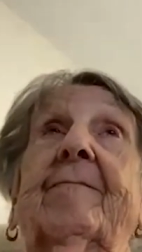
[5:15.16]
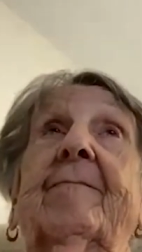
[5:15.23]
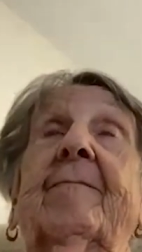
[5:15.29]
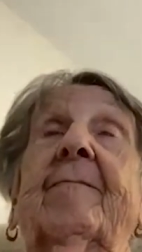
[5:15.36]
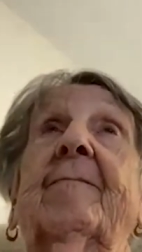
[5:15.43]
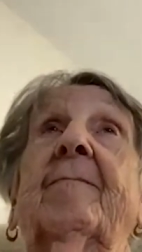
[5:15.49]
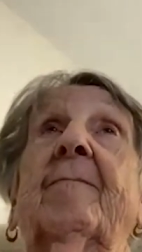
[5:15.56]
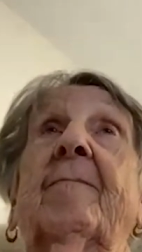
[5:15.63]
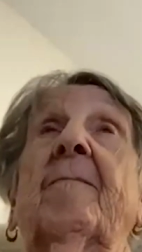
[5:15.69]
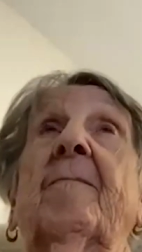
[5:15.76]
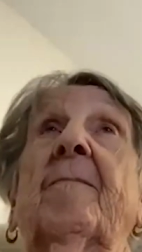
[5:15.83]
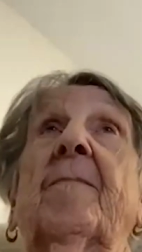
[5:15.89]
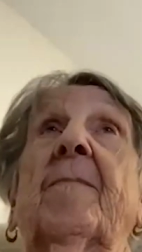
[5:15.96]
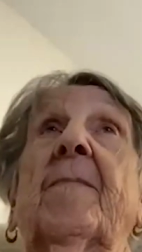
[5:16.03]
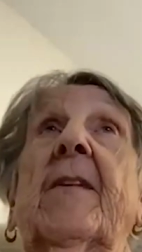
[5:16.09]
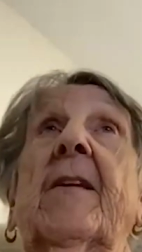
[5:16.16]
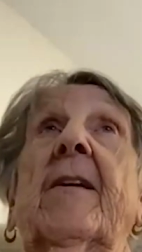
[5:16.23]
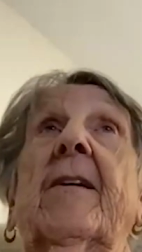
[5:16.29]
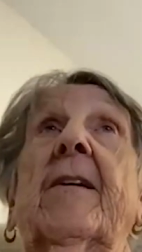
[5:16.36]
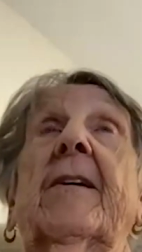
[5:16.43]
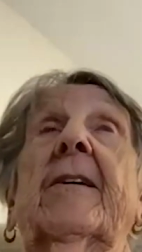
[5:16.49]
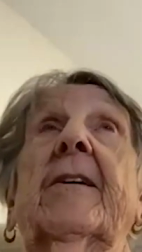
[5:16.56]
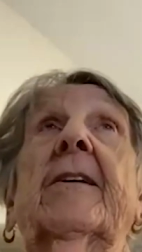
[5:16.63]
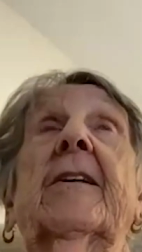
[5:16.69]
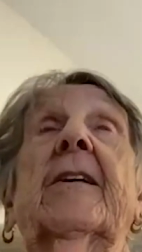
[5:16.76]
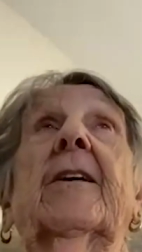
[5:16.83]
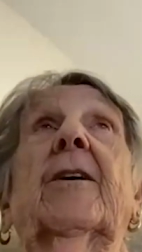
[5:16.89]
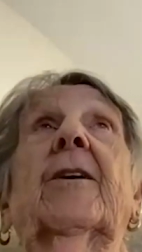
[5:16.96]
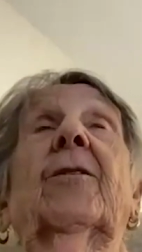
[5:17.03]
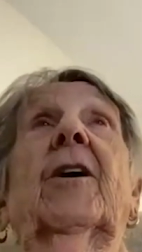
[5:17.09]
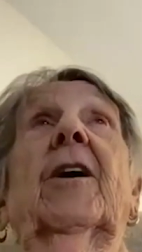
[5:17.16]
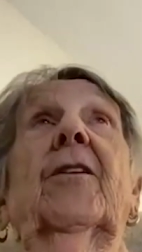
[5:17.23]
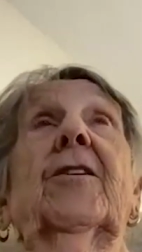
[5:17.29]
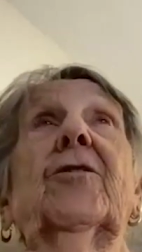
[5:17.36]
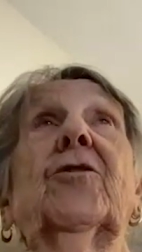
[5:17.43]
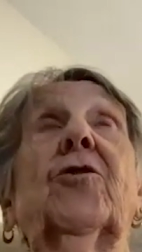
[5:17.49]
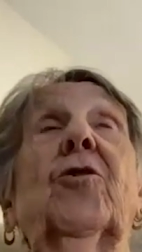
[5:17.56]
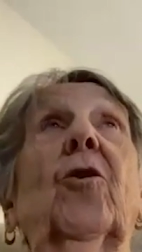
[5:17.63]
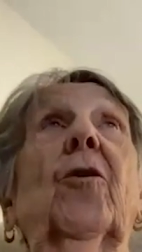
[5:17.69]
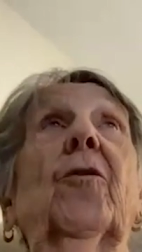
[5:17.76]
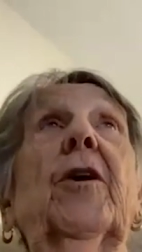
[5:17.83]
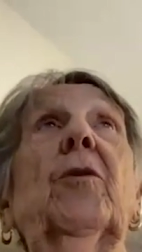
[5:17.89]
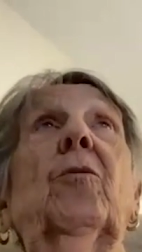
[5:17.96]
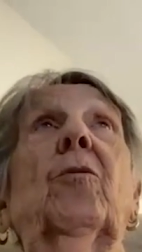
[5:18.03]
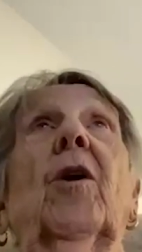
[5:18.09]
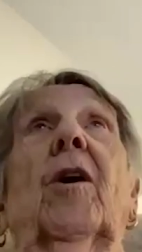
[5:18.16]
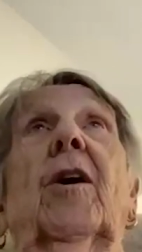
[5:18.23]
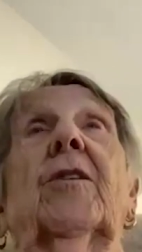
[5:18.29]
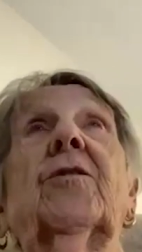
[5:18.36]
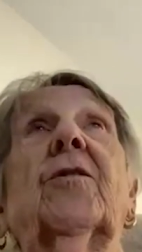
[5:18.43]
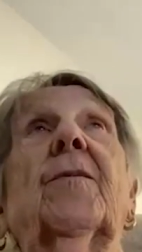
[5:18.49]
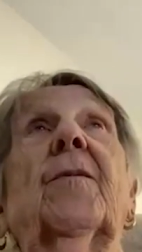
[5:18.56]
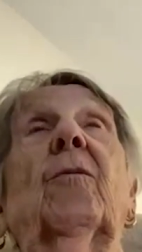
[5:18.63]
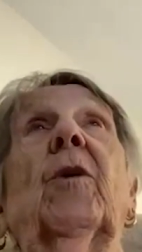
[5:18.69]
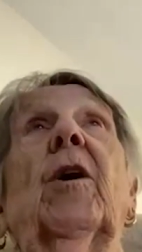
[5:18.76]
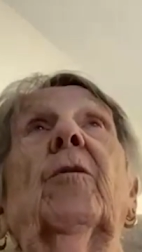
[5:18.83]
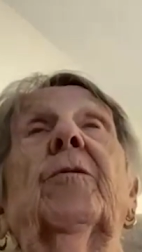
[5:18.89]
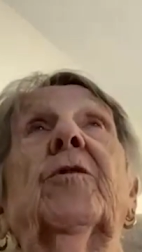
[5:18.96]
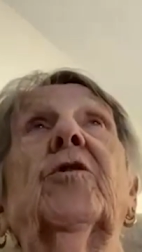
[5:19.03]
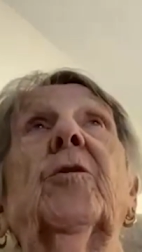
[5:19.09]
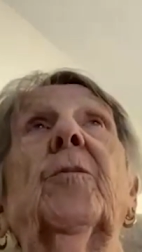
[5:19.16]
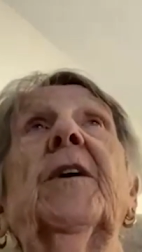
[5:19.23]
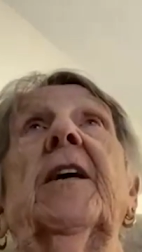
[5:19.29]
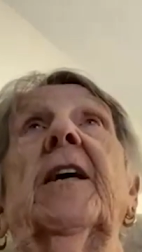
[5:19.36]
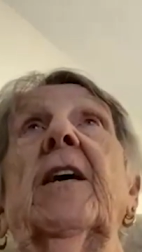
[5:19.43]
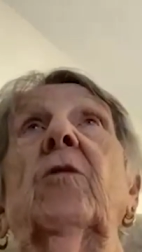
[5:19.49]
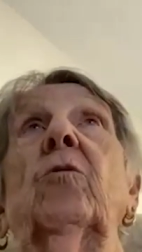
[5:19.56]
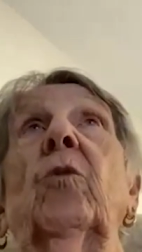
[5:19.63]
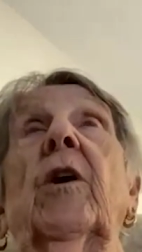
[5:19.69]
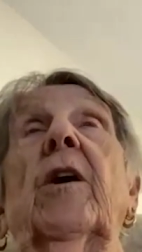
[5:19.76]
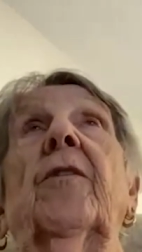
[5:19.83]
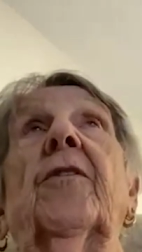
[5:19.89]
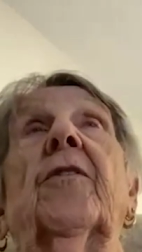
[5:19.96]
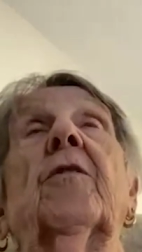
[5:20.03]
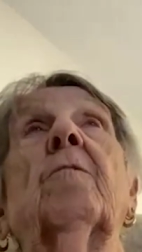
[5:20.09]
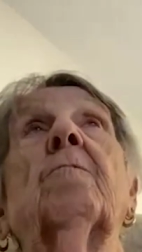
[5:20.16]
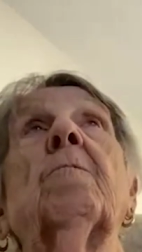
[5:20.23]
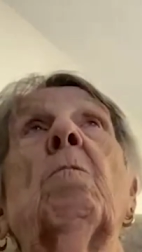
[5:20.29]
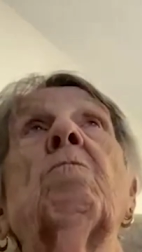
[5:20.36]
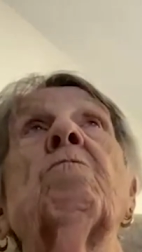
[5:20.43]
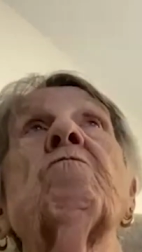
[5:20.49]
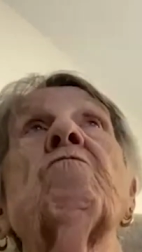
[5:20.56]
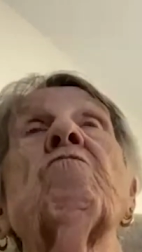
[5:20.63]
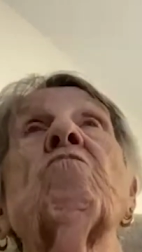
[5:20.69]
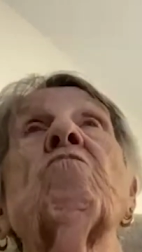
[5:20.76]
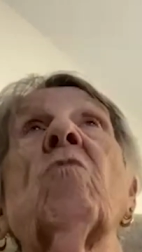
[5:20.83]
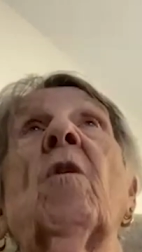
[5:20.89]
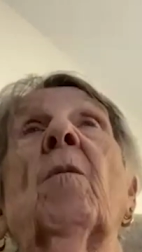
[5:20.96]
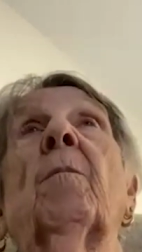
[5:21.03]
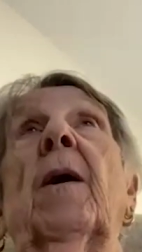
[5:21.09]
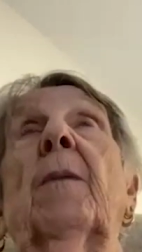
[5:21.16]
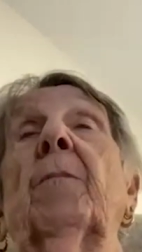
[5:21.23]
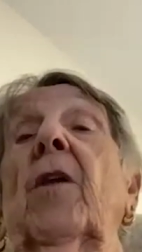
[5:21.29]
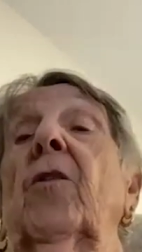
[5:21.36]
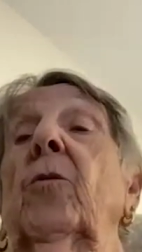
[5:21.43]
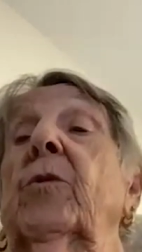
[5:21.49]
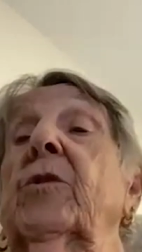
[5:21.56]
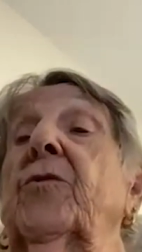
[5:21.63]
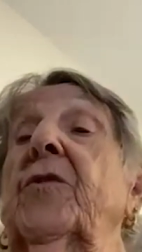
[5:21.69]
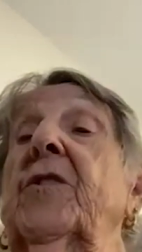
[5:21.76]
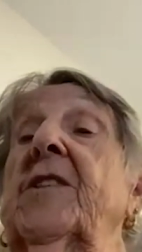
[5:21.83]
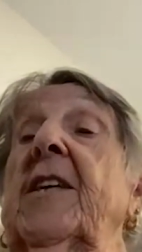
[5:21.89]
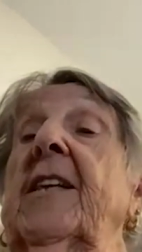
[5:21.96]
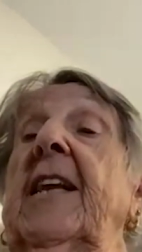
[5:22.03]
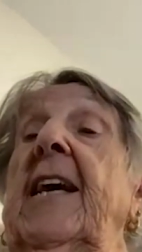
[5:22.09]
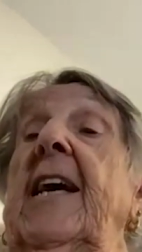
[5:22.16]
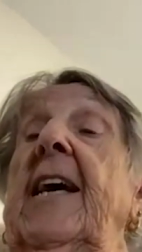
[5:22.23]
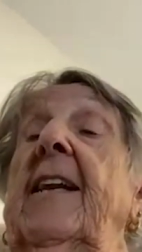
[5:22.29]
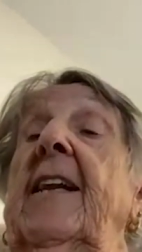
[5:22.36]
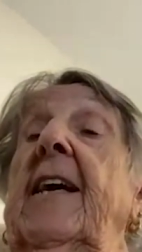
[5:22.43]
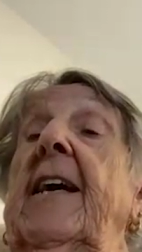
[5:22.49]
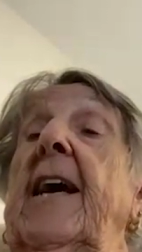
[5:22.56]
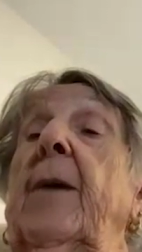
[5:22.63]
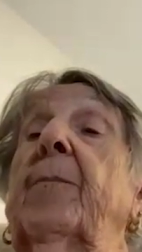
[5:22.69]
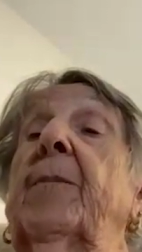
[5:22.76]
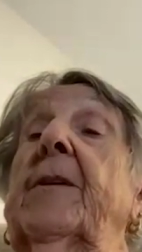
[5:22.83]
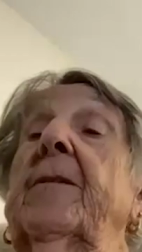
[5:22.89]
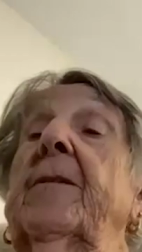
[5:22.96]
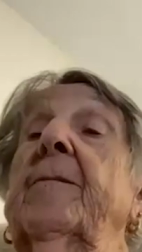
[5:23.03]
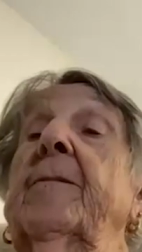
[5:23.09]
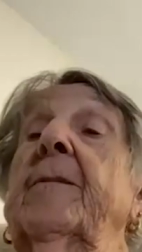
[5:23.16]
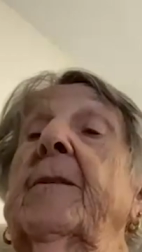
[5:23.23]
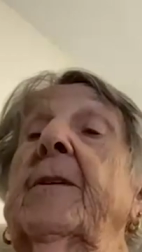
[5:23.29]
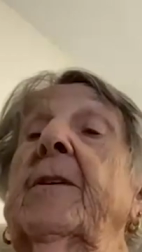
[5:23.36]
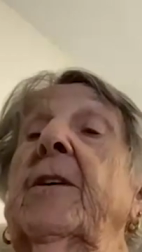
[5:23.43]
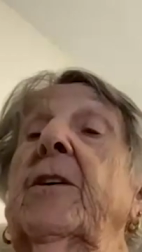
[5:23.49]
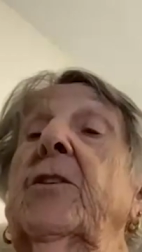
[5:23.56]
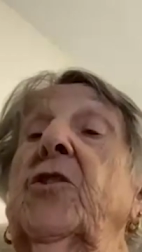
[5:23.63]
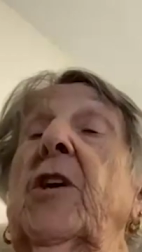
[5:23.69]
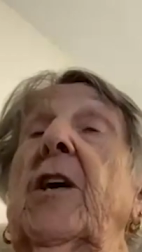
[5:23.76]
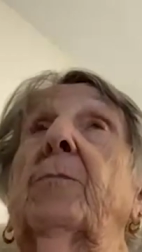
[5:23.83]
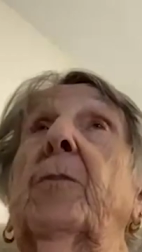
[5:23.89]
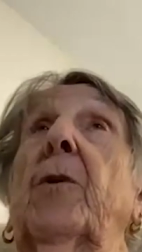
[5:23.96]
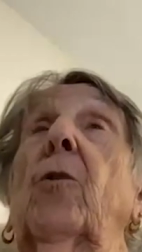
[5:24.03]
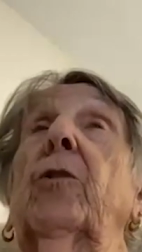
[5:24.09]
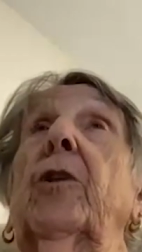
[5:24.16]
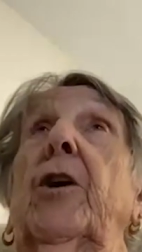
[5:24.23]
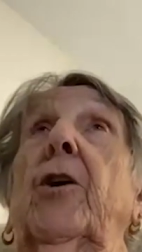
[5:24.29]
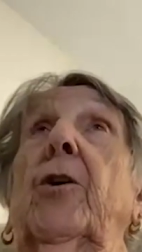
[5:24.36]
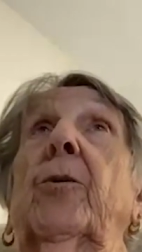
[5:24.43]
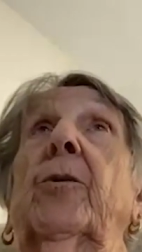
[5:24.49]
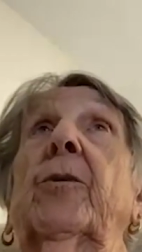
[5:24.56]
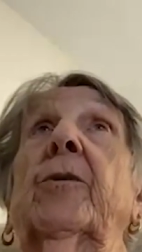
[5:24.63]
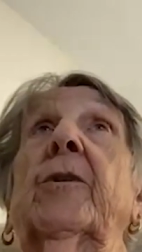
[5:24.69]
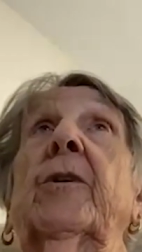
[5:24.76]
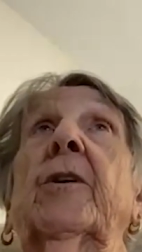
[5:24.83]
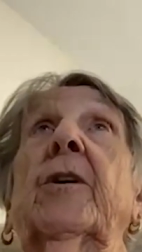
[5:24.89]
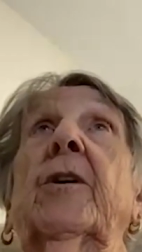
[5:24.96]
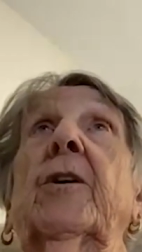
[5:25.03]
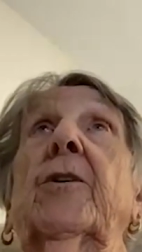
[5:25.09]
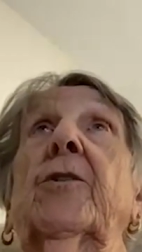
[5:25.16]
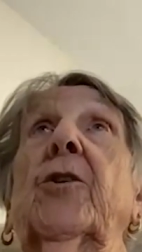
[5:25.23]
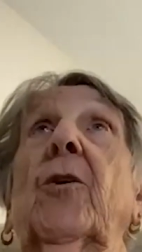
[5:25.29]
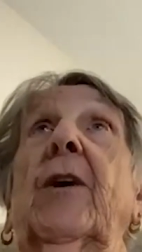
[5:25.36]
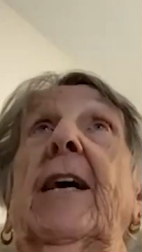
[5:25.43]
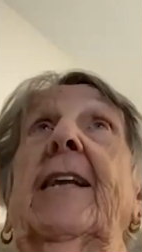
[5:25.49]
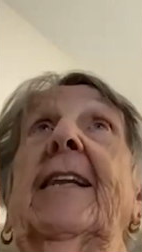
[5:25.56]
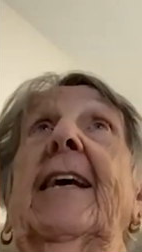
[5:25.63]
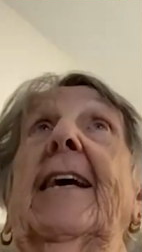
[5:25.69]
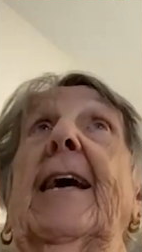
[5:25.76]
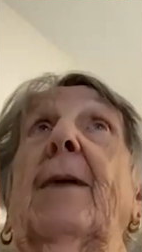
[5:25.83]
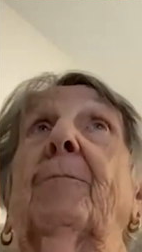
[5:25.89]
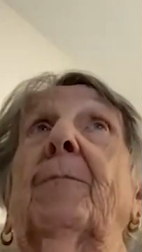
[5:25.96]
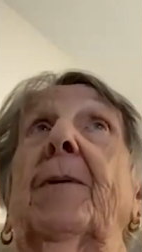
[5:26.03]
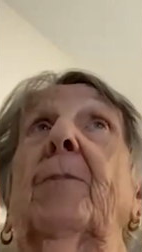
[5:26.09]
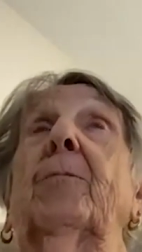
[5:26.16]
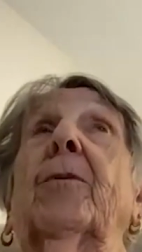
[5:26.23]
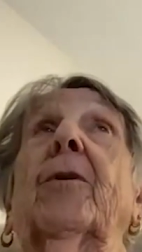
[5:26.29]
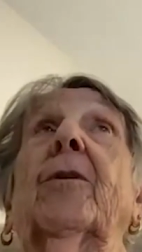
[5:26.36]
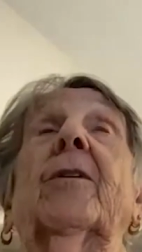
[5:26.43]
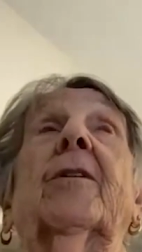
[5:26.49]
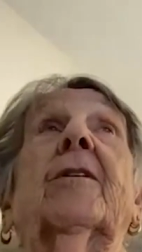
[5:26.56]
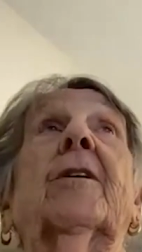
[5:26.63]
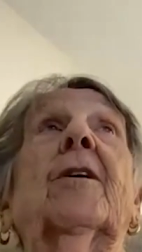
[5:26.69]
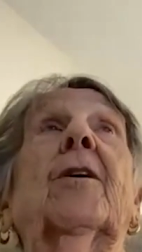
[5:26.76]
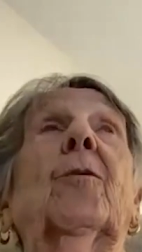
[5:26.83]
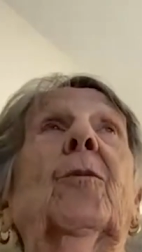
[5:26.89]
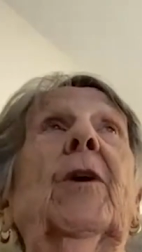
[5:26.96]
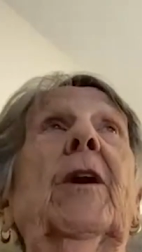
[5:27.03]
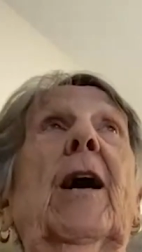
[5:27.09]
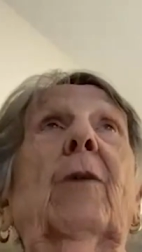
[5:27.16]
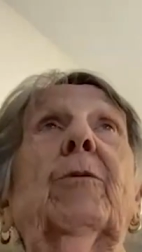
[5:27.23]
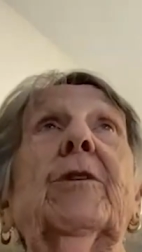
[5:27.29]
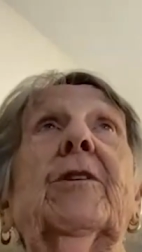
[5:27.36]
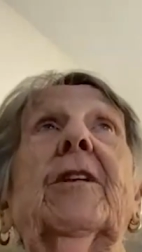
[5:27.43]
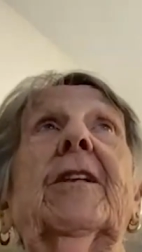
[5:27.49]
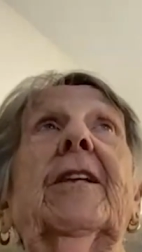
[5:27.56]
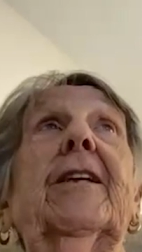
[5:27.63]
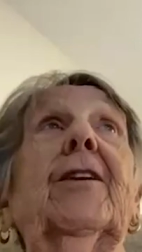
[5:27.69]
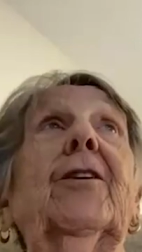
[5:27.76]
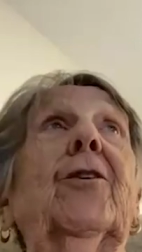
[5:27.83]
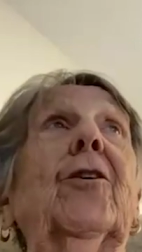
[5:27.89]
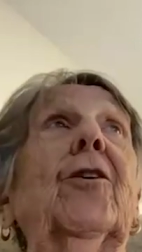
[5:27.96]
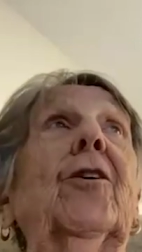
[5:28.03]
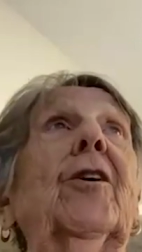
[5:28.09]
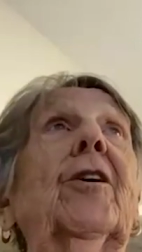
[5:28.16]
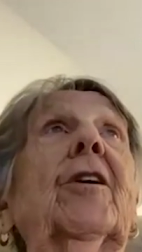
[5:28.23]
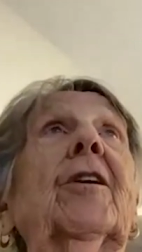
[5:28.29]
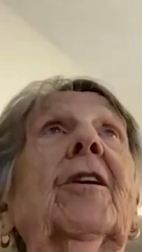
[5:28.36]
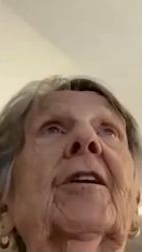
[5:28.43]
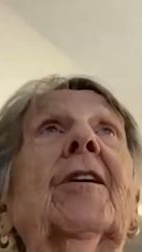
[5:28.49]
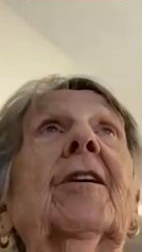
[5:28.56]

Tell the story. Well, the story was, well, to begin with, my mother was physically handicapped. She had polio. So handicapped people, when I was a little girl,